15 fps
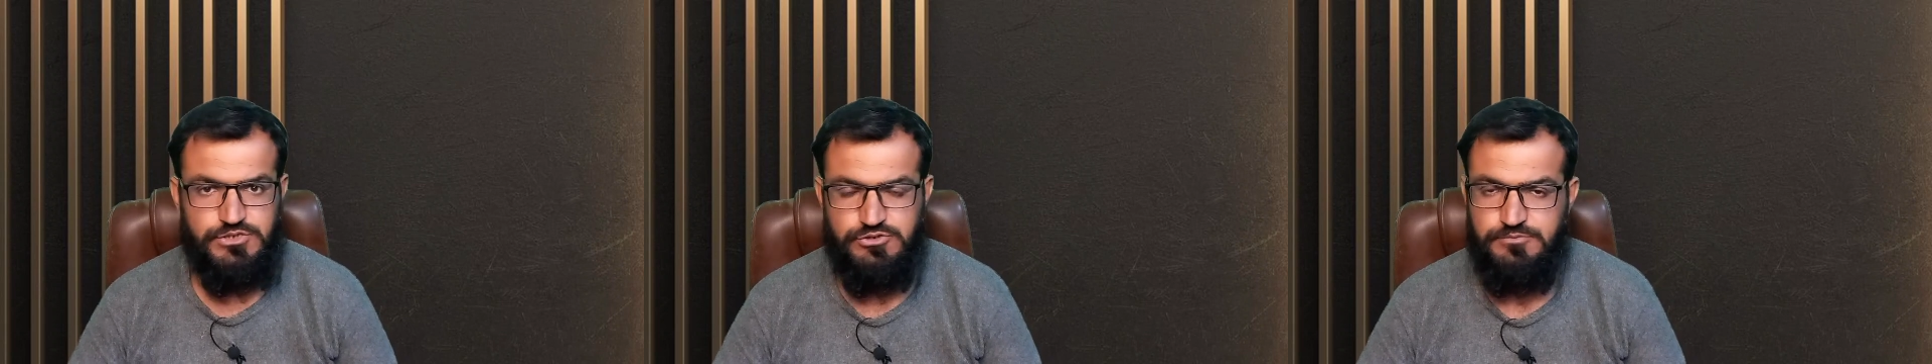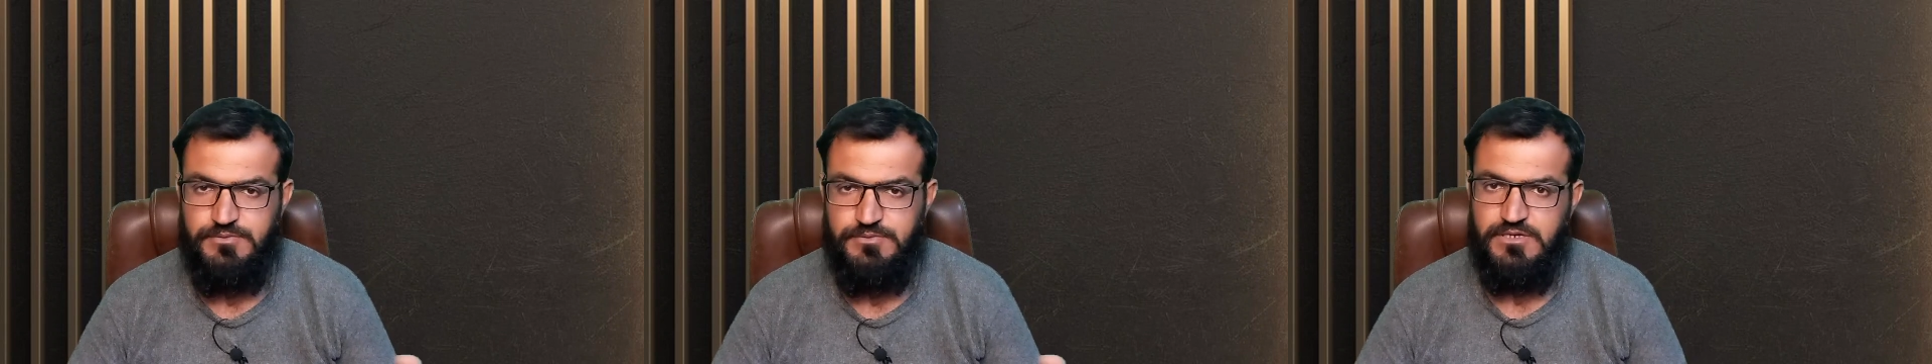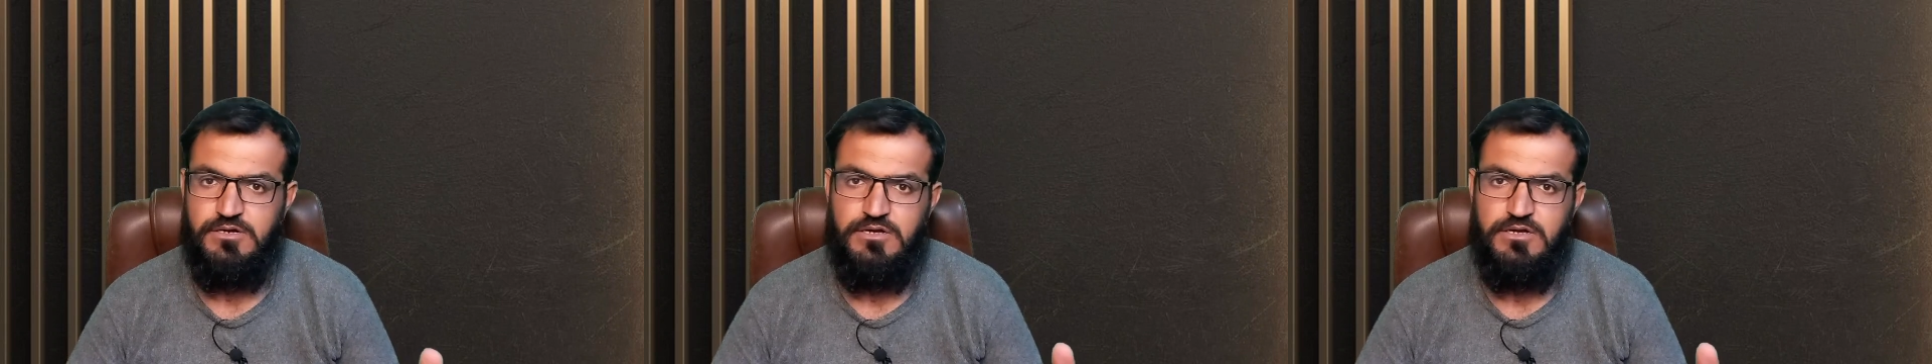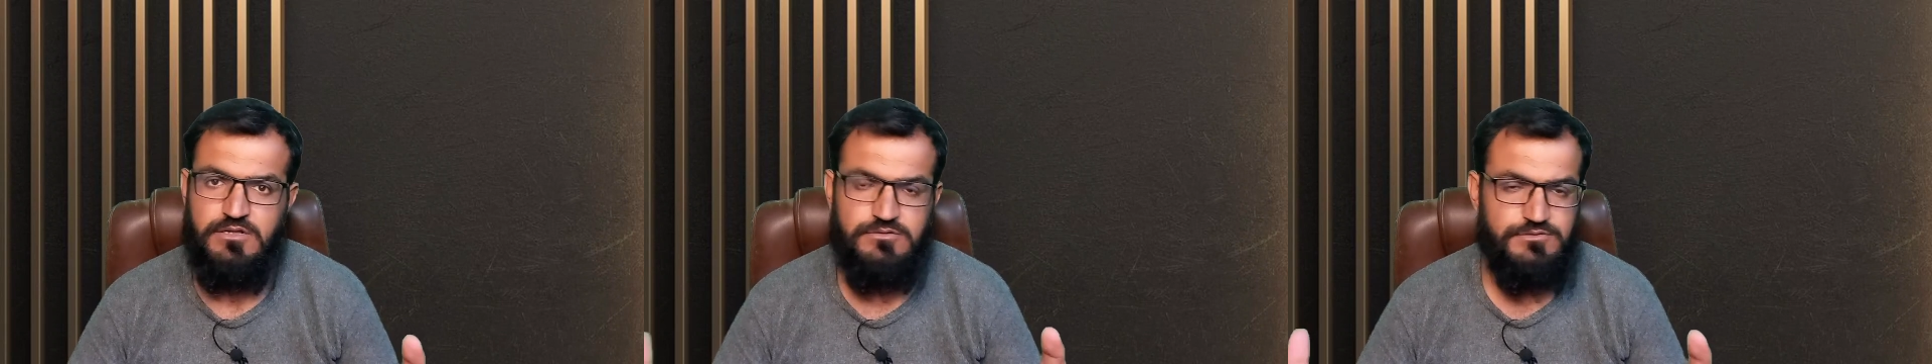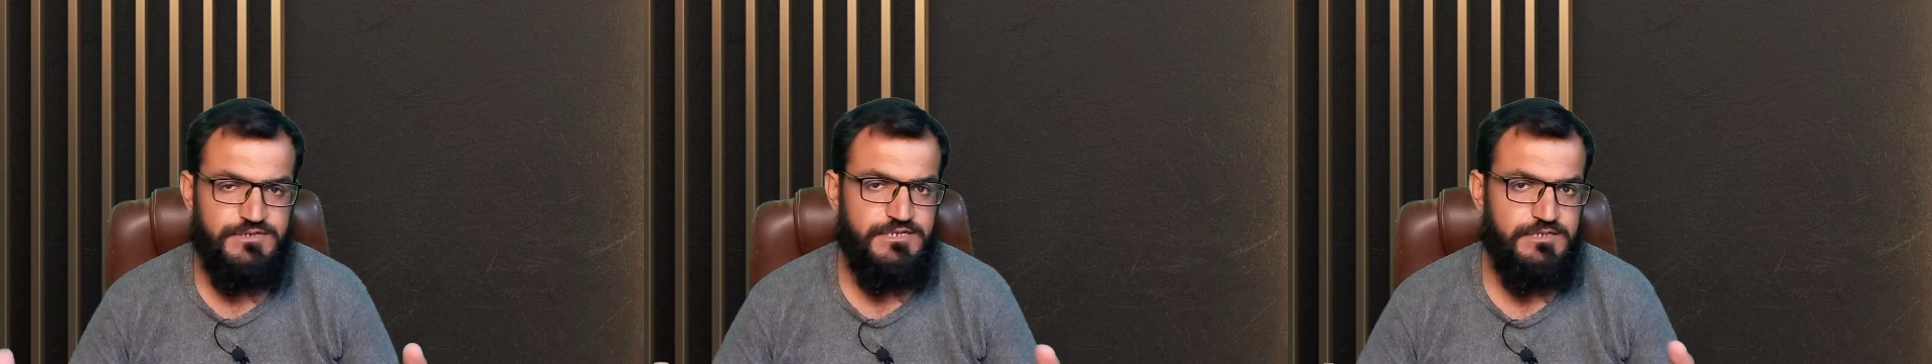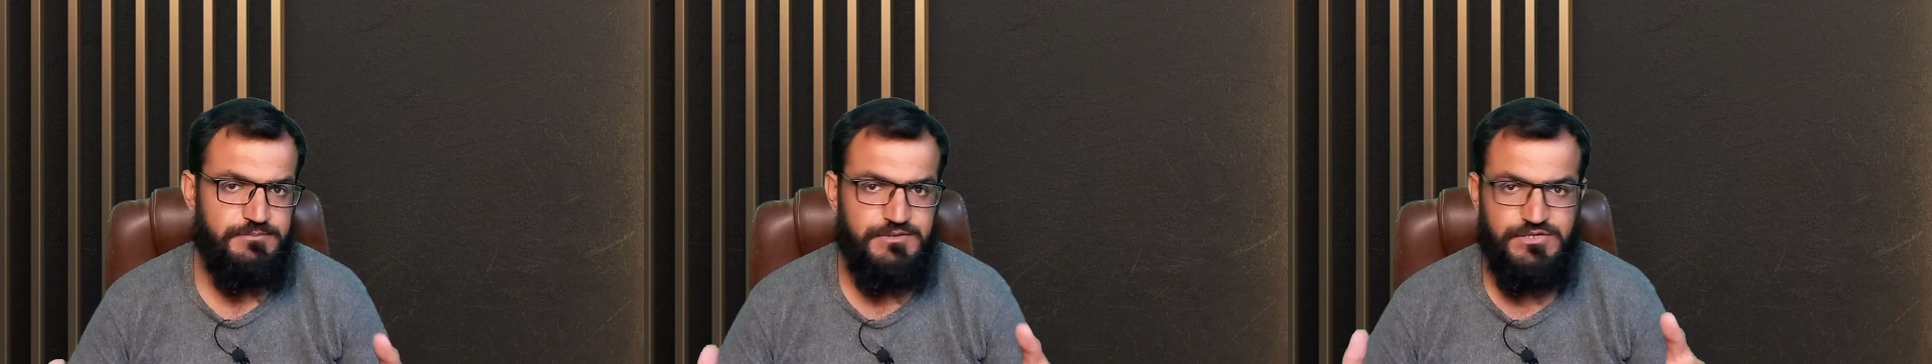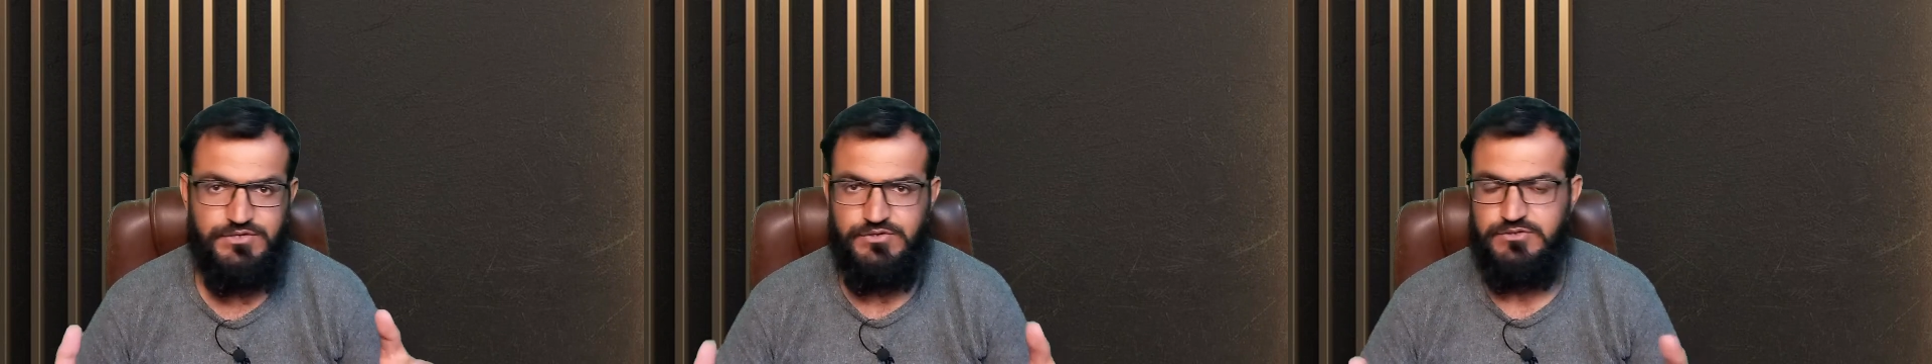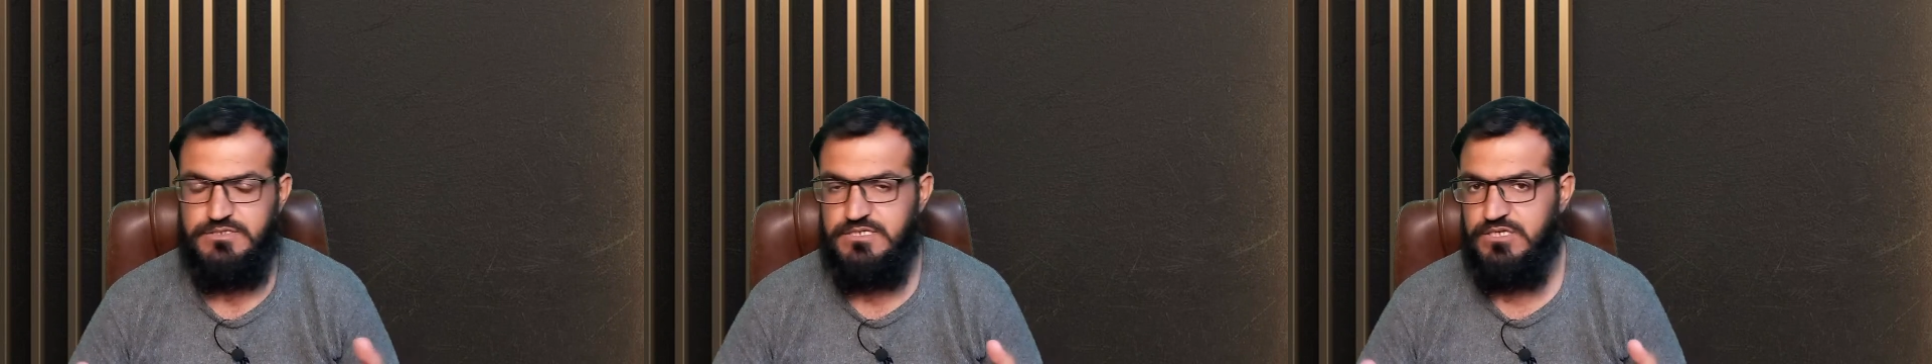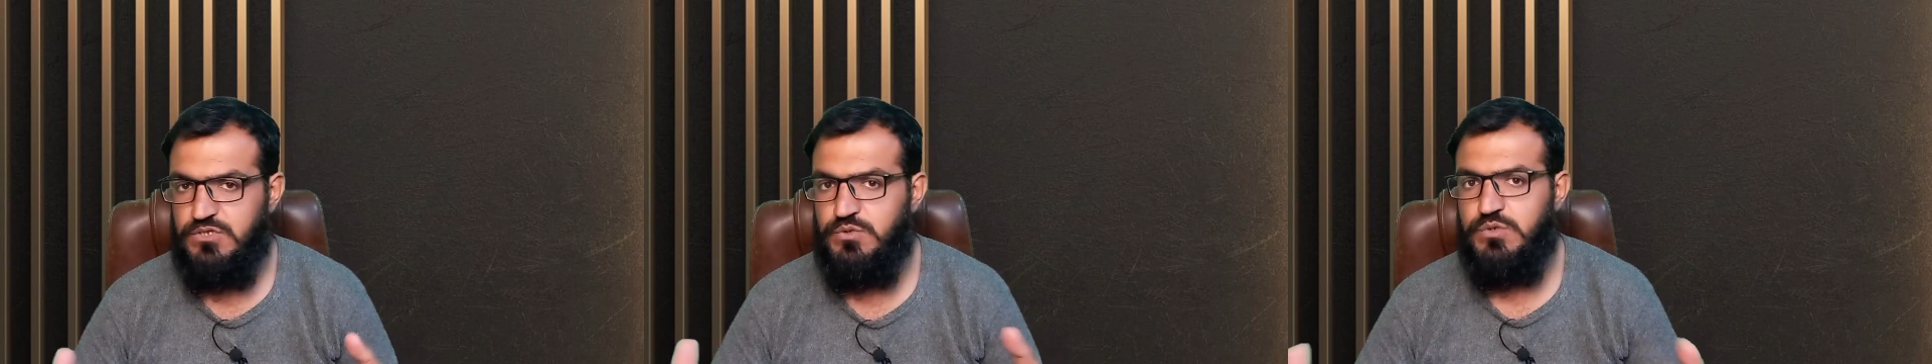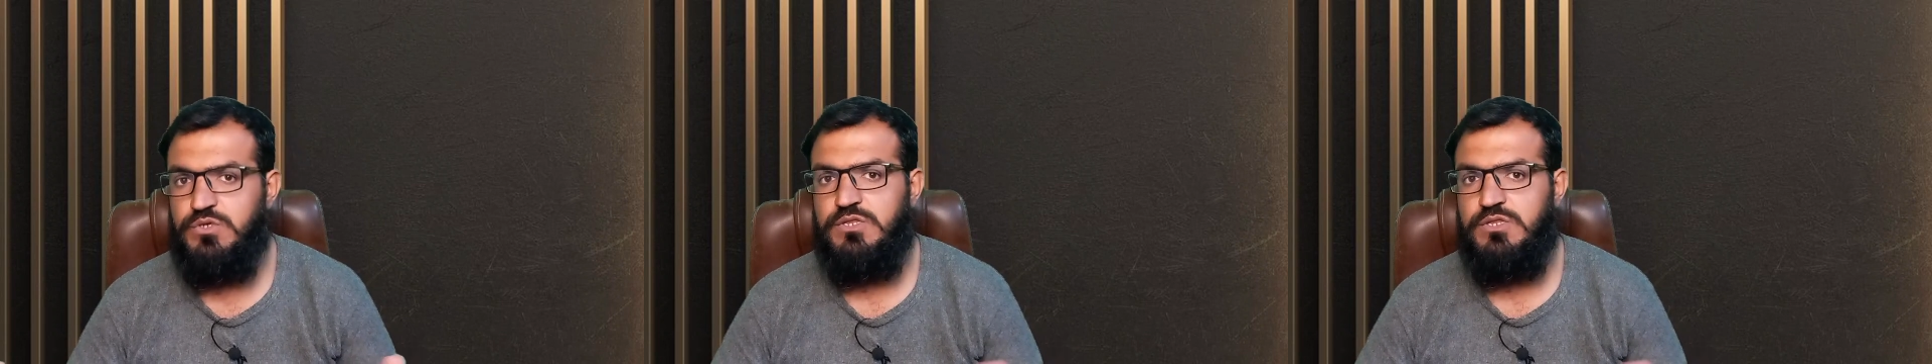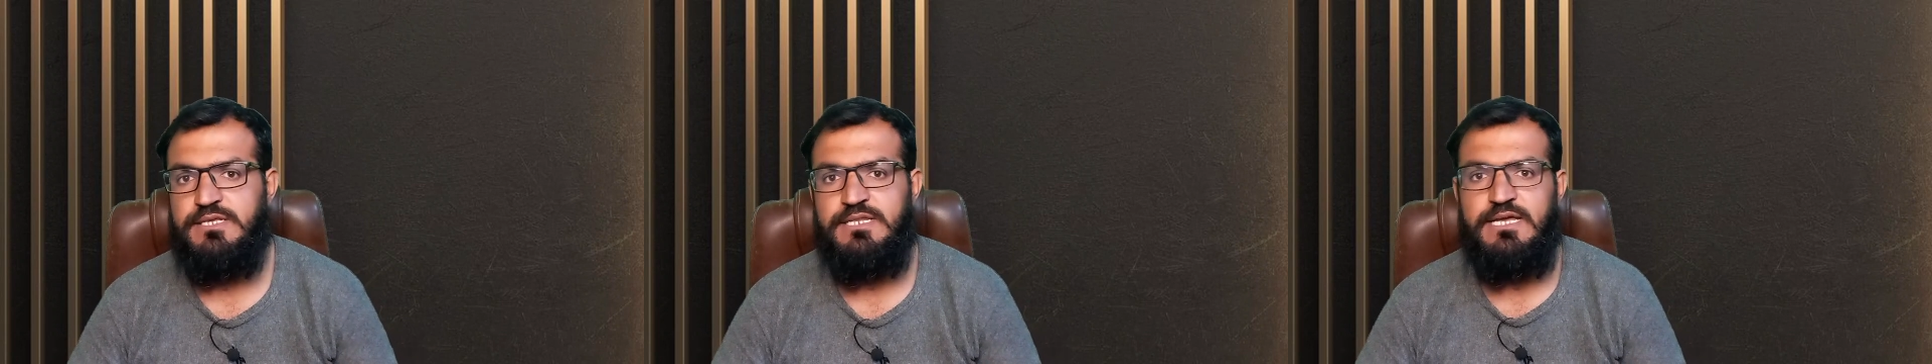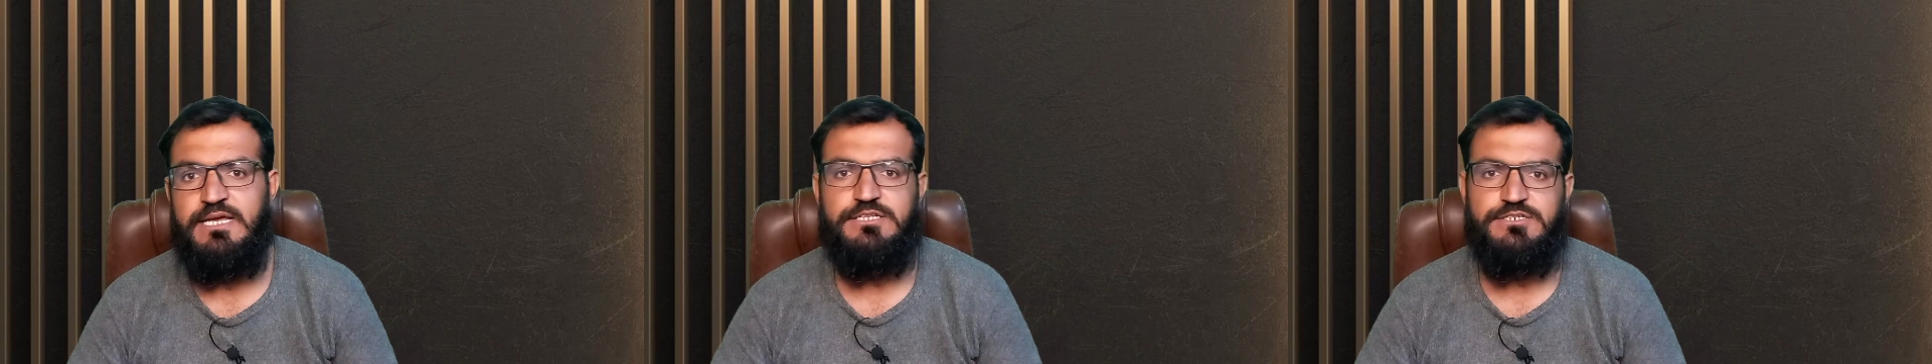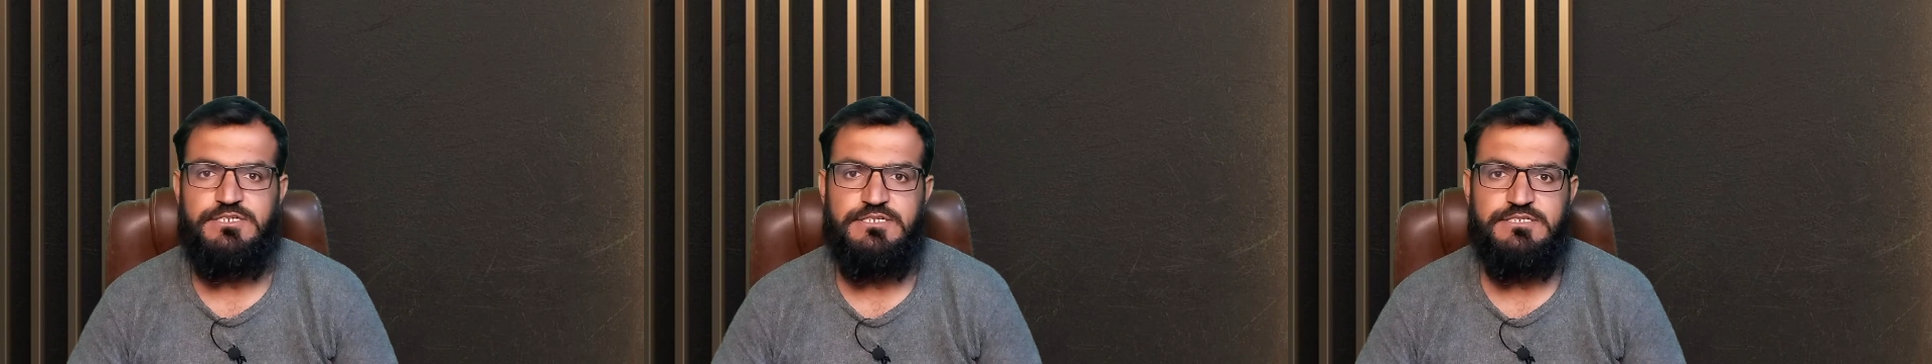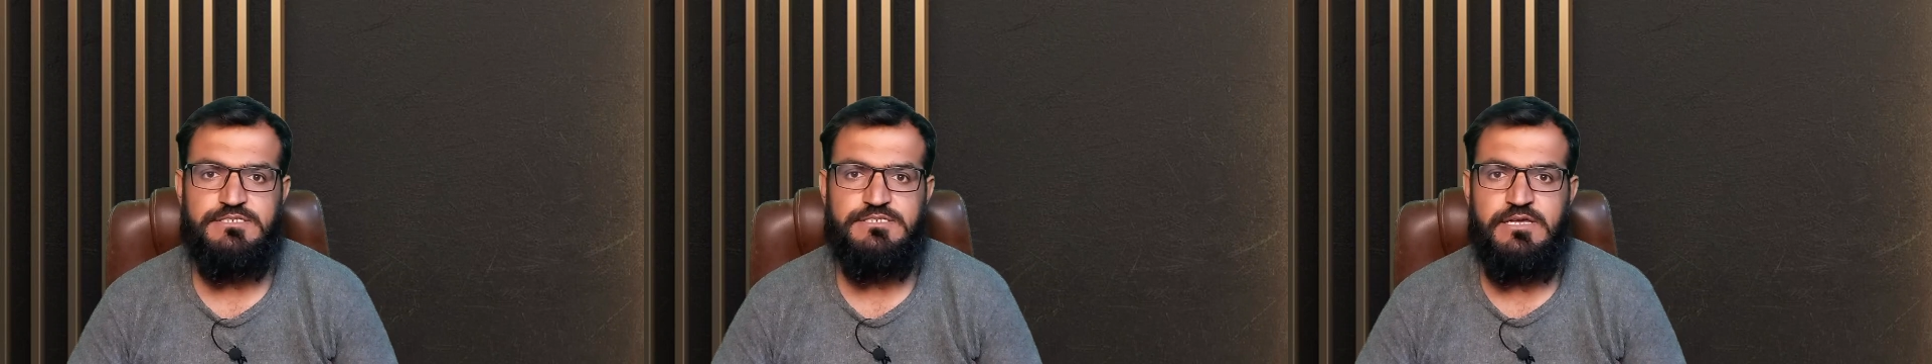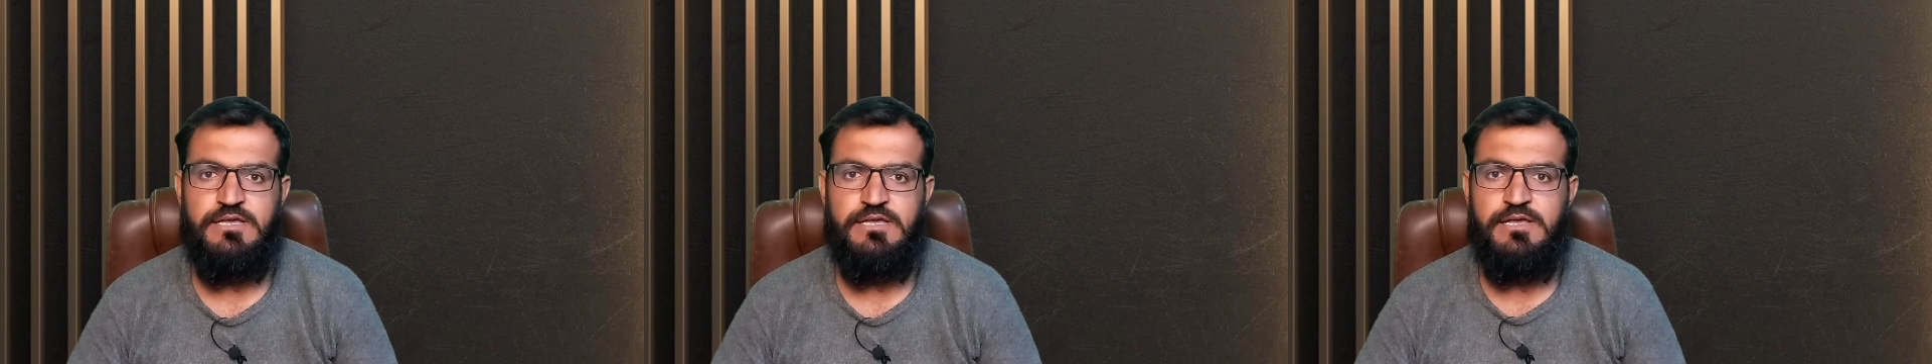you may already be using Google Analytics,